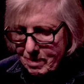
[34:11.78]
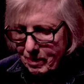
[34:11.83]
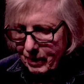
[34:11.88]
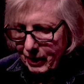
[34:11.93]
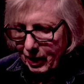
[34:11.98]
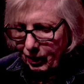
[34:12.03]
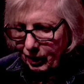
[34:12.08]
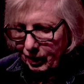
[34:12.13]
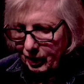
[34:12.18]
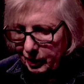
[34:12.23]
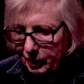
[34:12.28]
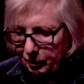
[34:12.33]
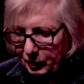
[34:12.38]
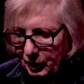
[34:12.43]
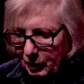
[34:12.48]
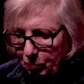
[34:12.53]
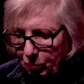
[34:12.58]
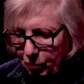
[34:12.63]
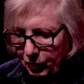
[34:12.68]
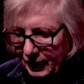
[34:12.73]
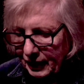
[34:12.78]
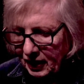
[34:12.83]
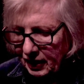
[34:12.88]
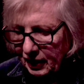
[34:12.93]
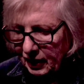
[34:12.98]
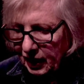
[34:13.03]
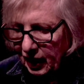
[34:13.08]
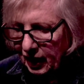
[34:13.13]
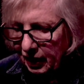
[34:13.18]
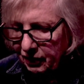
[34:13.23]
Her lips pressed
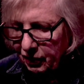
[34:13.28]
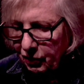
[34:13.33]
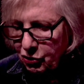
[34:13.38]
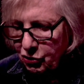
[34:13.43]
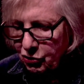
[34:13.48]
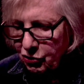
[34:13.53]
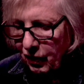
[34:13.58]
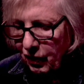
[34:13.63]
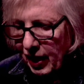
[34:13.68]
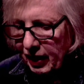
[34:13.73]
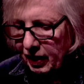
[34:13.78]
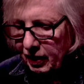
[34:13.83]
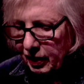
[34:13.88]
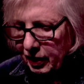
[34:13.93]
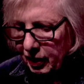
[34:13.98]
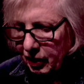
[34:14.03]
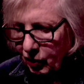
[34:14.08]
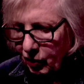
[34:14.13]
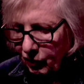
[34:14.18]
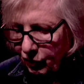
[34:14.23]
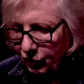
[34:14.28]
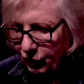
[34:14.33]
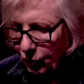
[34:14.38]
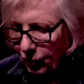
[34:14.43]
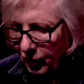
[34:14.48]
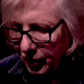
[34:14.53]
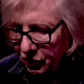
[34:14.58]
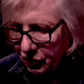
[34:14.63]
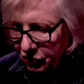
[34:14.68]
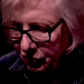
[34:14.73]
together, strangling her
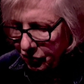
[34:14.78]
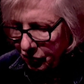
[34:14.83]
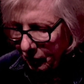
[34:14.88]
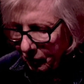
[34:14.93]
voice.